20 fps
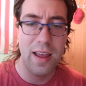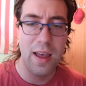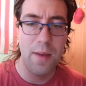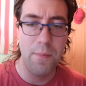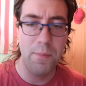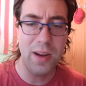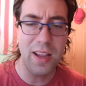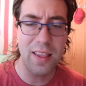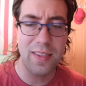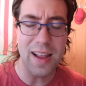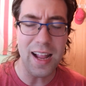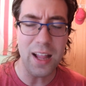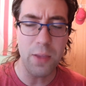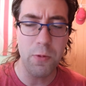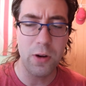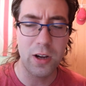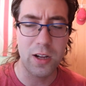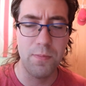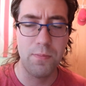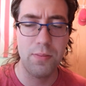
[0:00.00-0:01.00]
Because that's
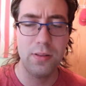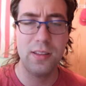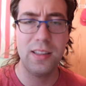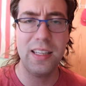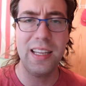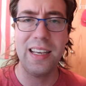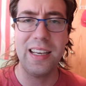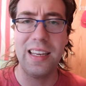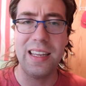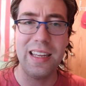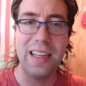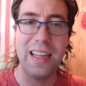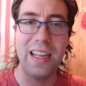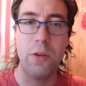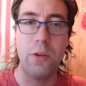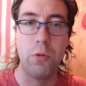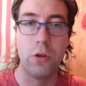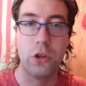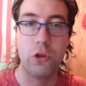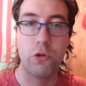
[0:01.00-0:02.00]
what complete
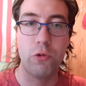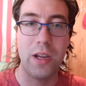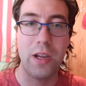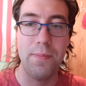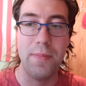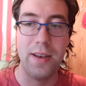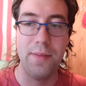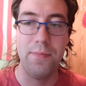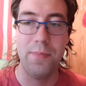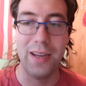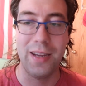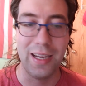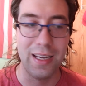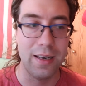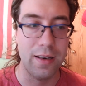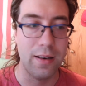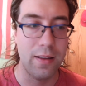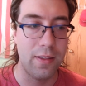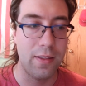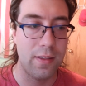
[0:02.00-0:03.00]
equal treatment
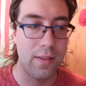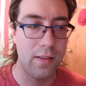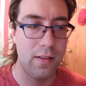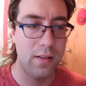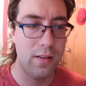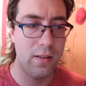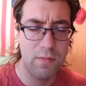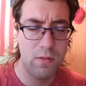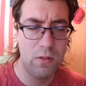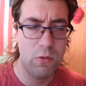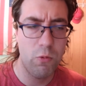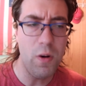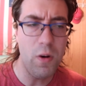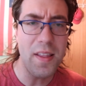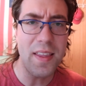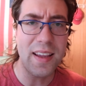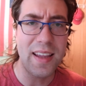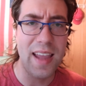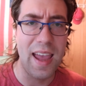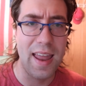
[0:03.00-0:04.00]
means.
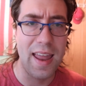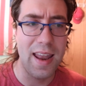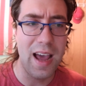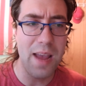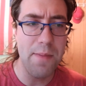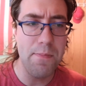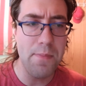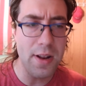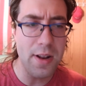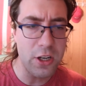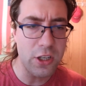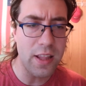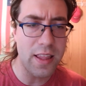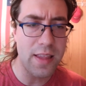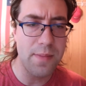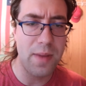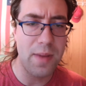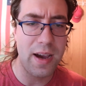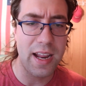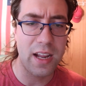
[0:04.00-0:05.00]
Once again, I mentioned this
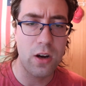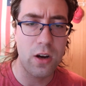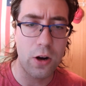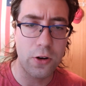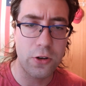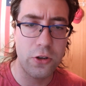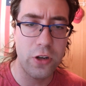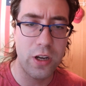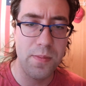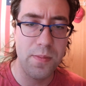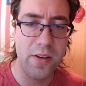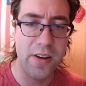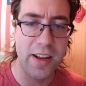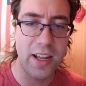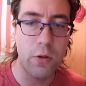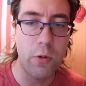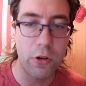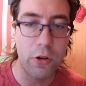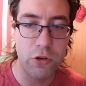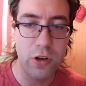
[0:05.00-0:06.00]
in my Cartoon Community
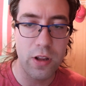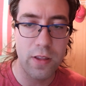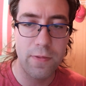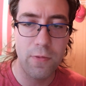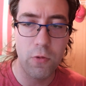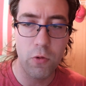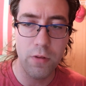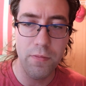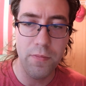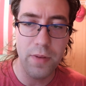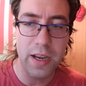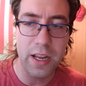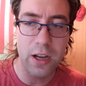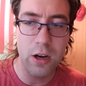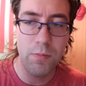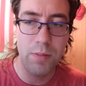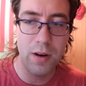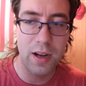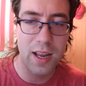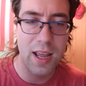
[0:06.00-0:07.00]
Questions Forum
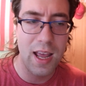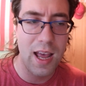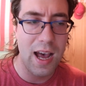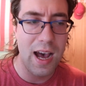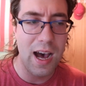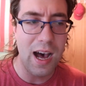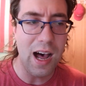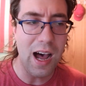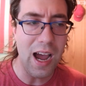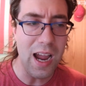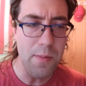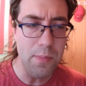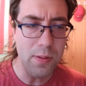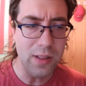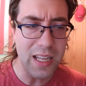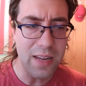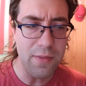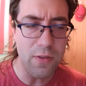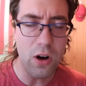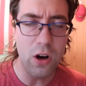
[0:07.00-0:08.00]
video, but I
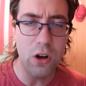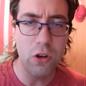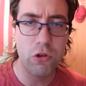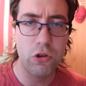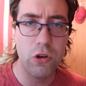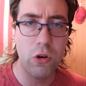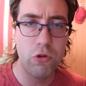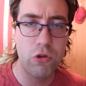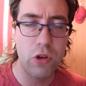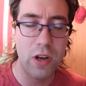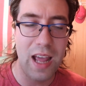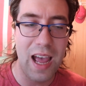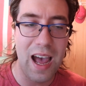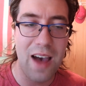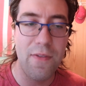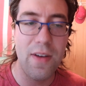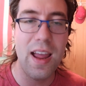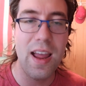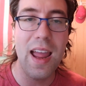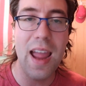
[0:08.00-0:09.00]
believe all shows should
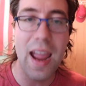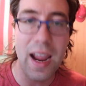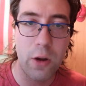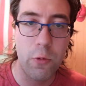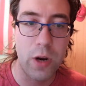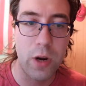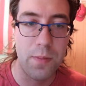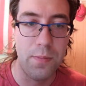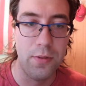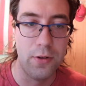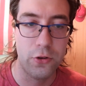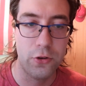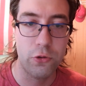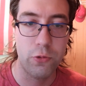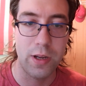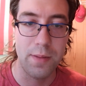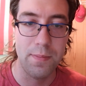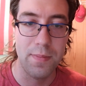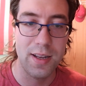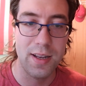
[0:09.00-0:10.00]
have equitable
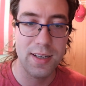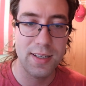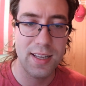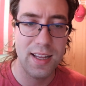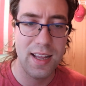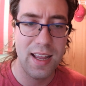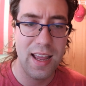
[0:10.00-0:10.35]
treatment.